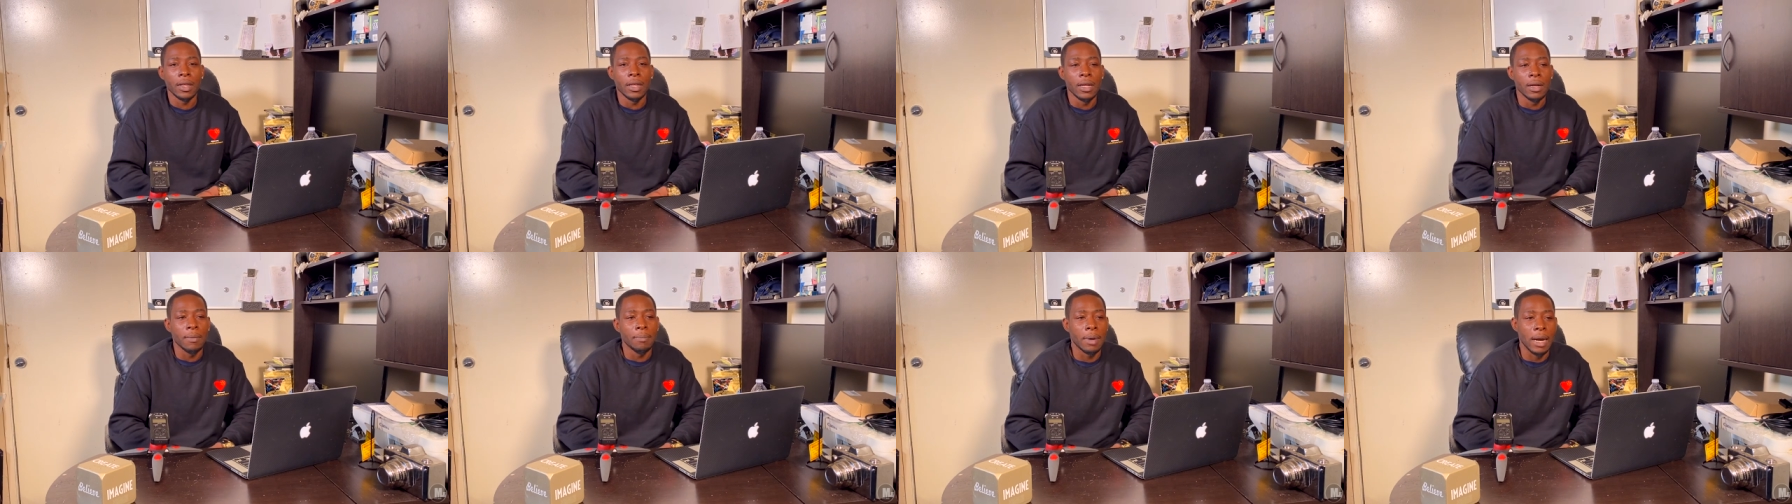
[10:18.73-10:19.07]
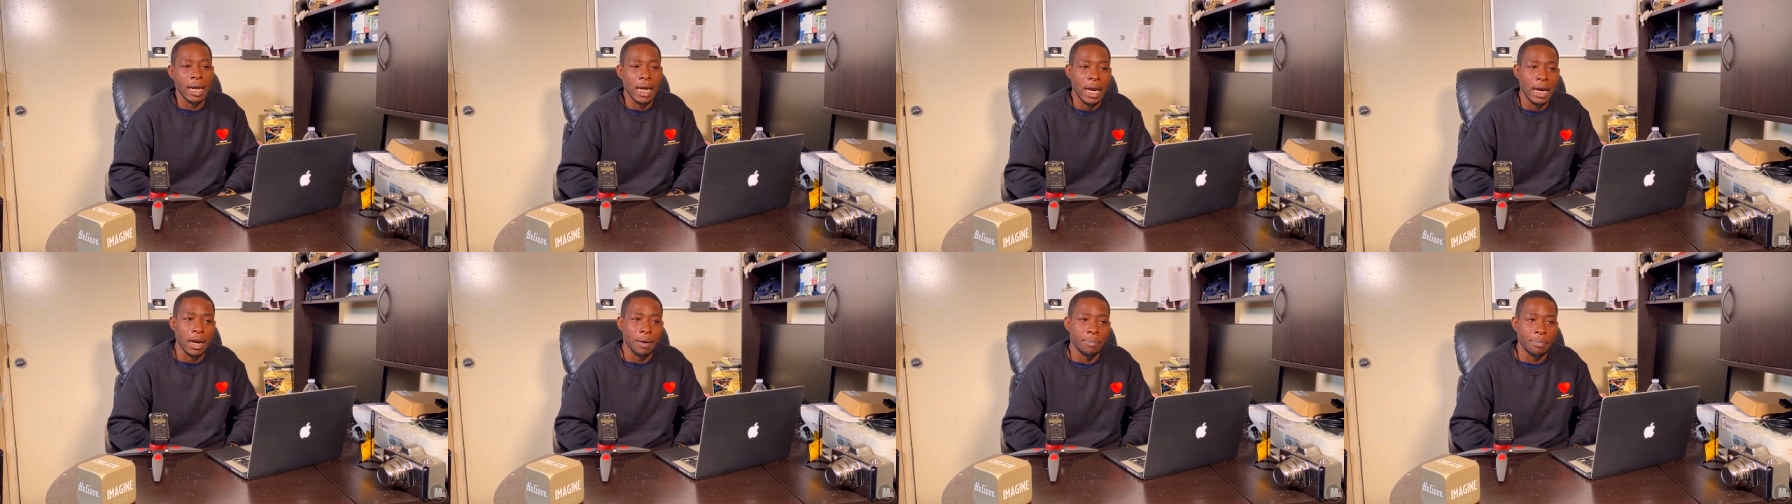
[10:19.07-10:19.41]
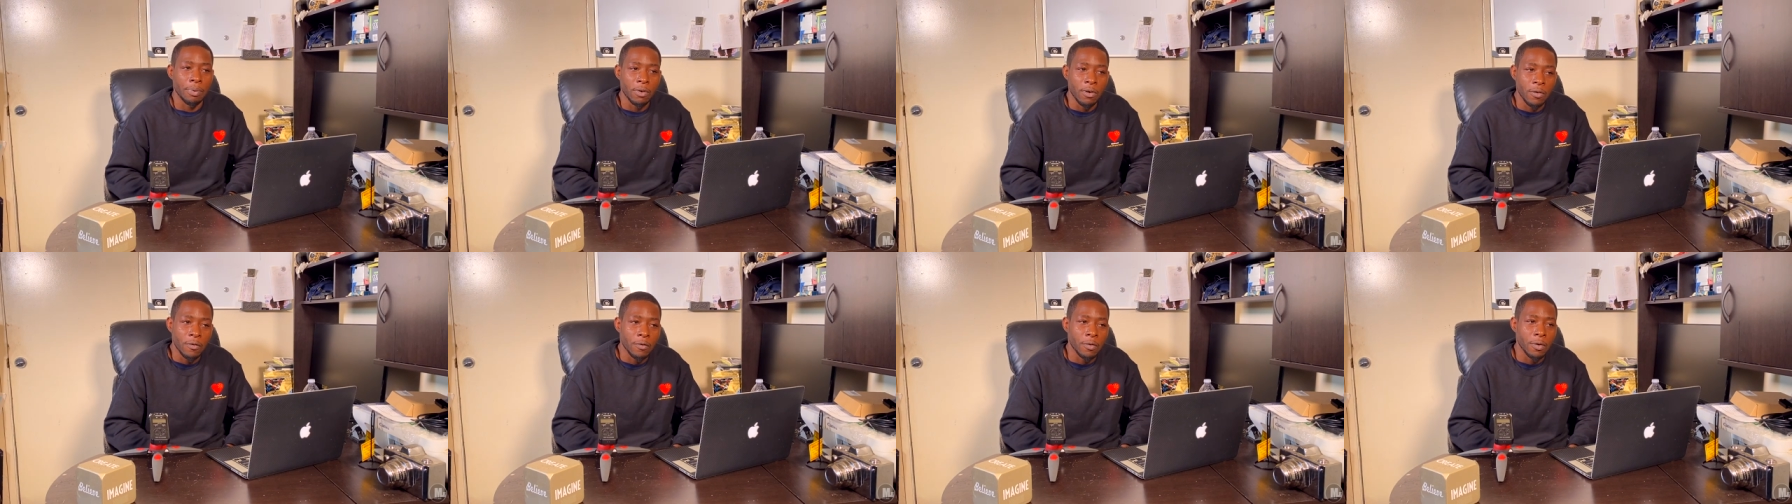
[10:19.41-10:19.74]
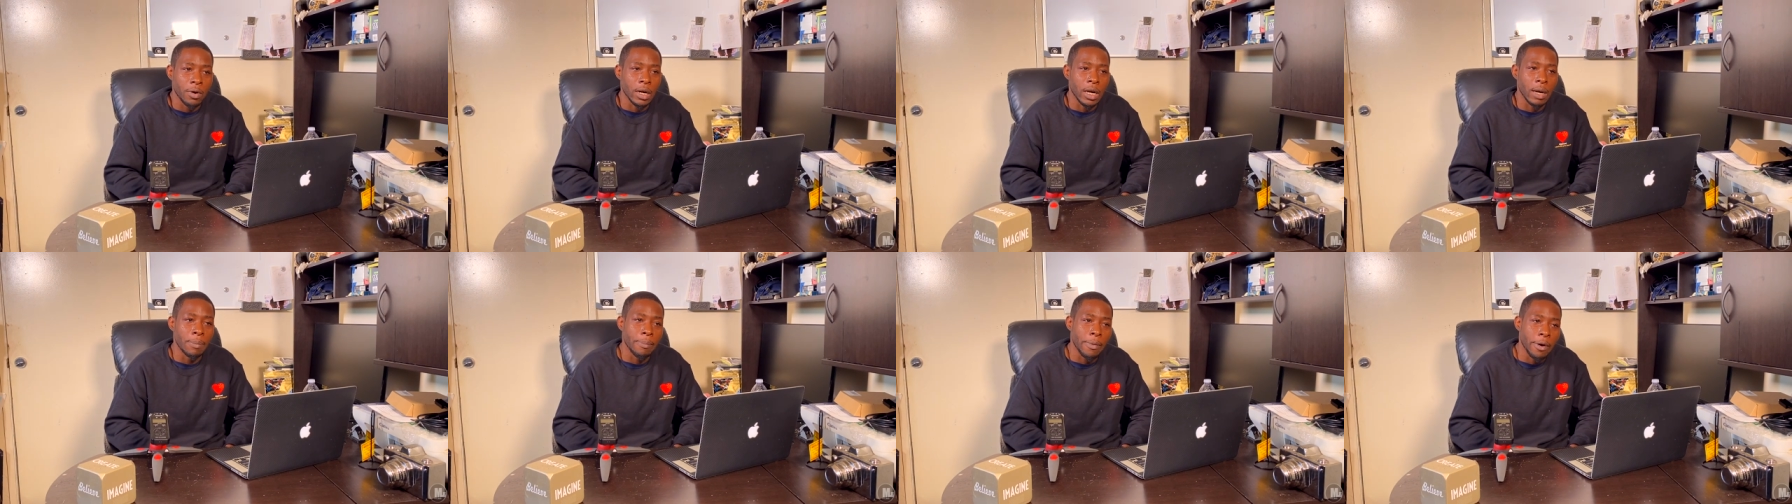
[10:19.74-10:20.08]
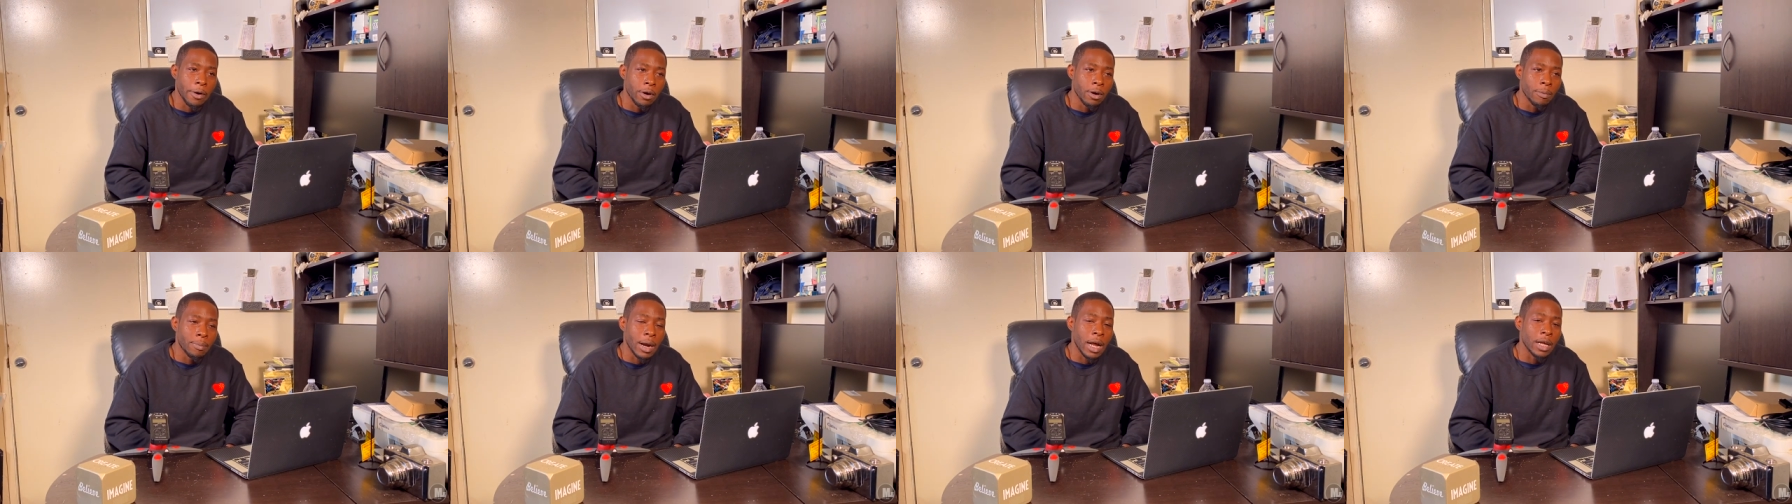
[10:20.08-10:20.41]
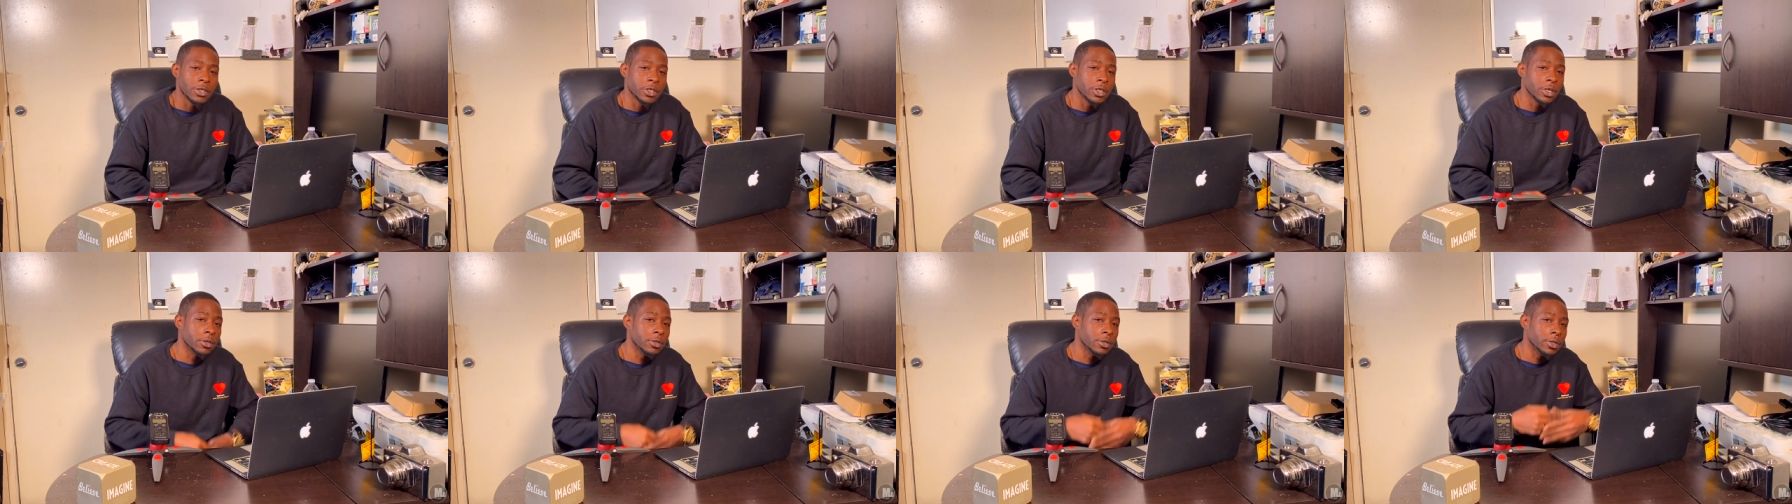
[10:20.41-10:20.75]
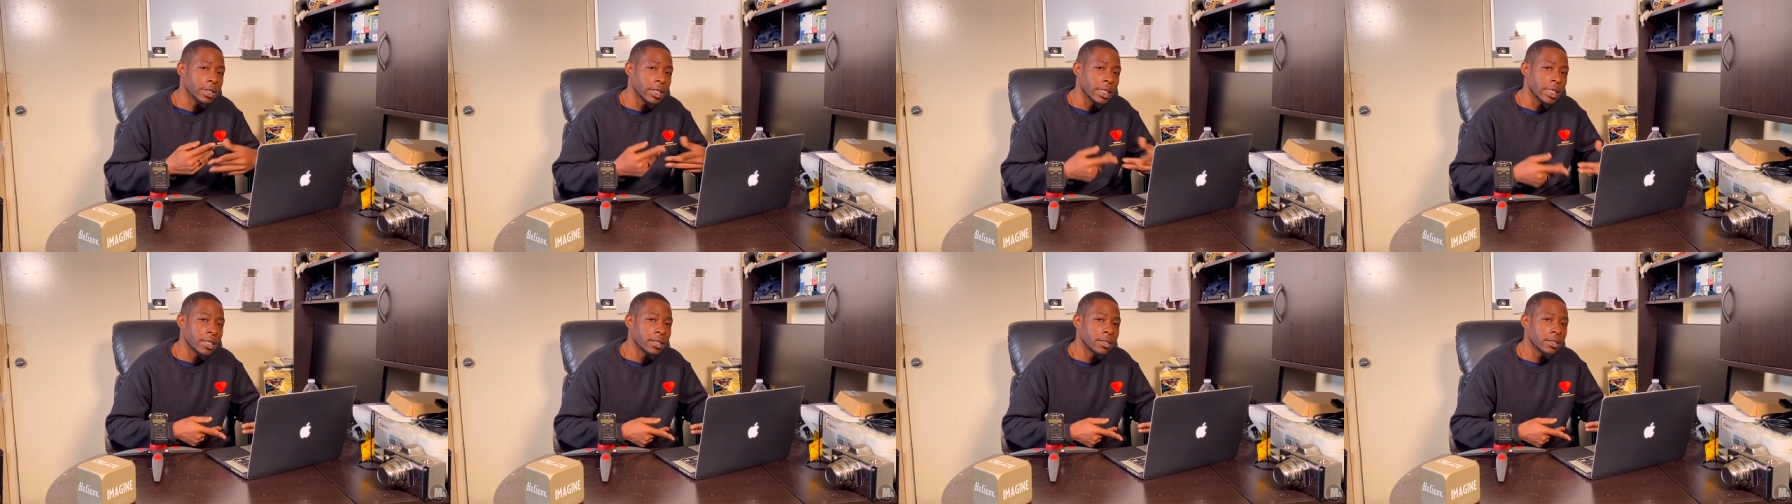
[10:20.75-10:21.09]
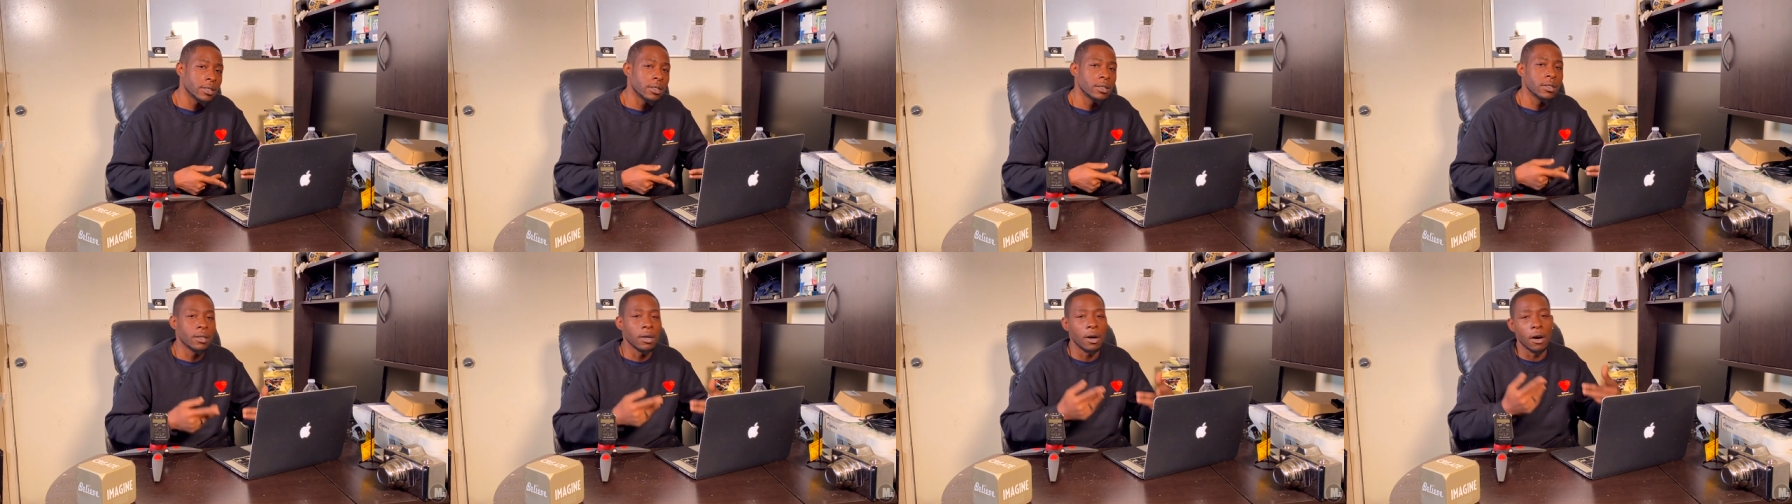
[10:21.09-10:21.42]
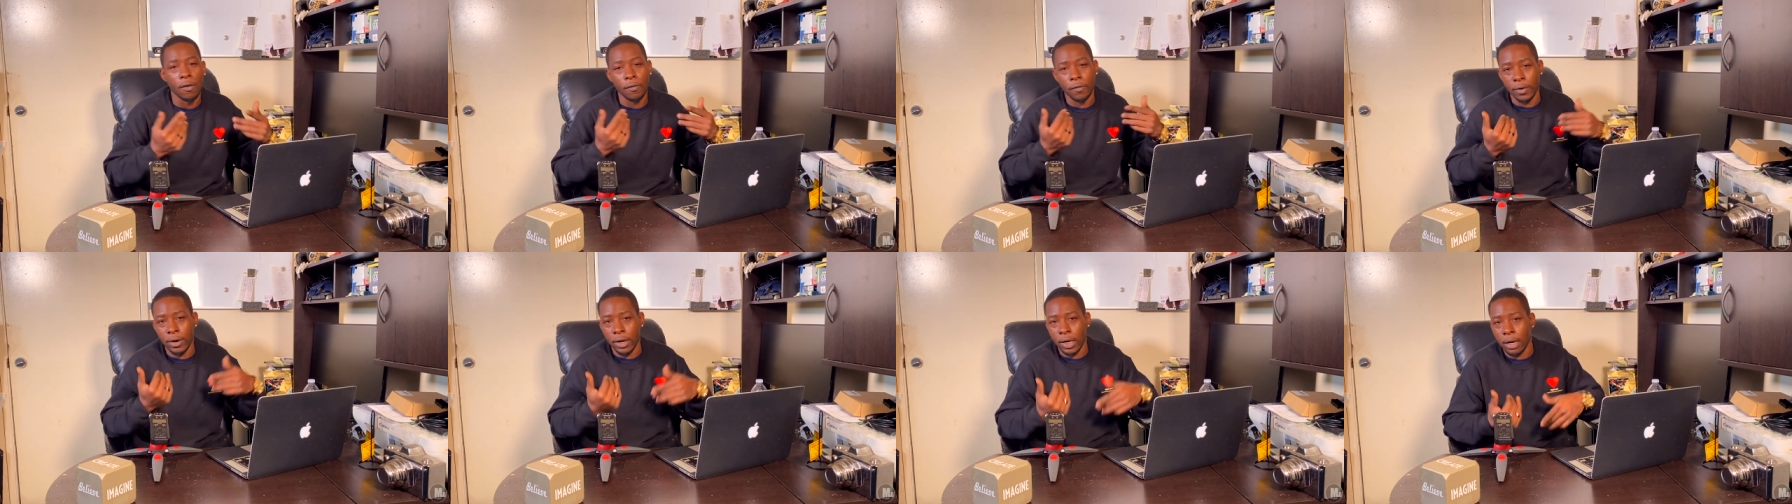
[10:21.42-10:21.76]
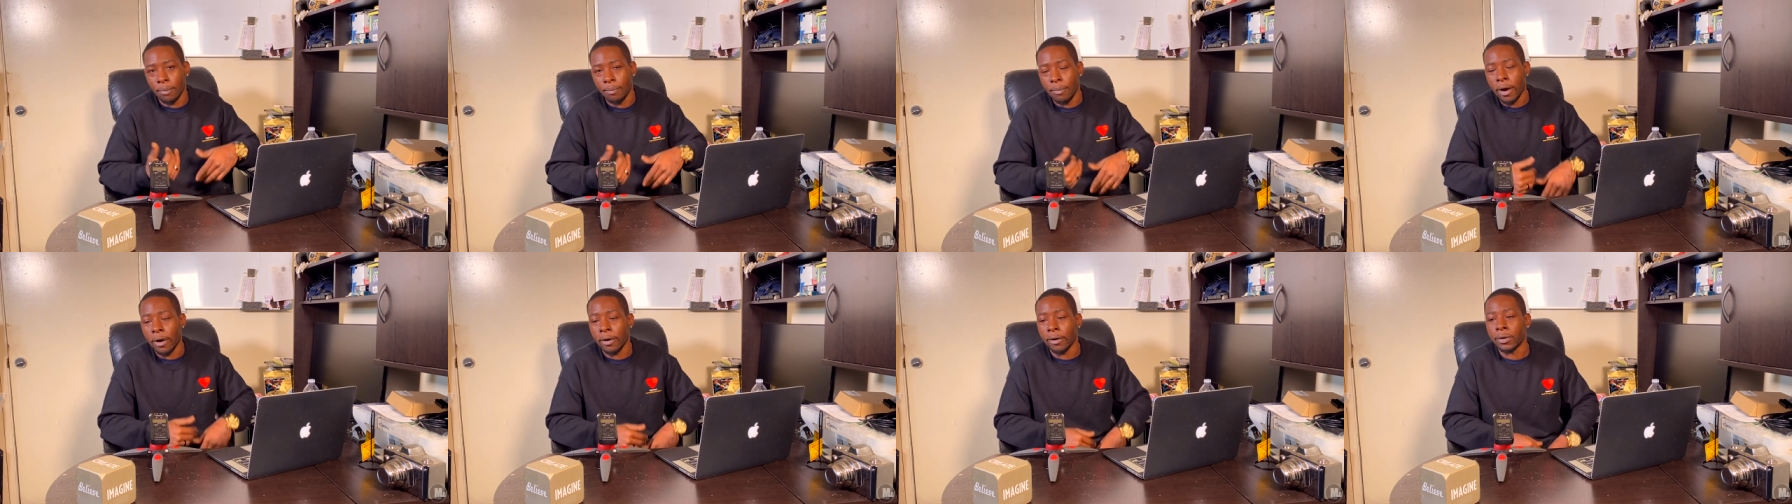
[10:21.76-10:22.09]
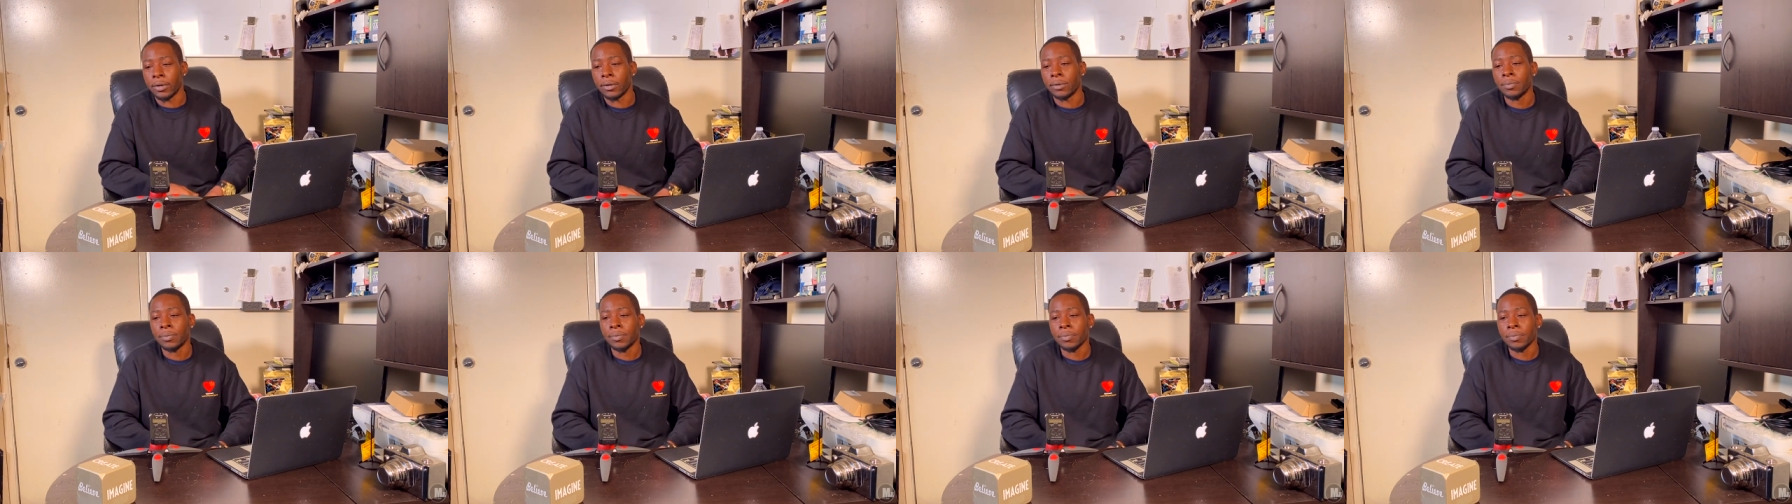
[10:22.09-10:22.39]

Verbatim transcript: But I got approved for a Camaro, but I chose this over a Camaro.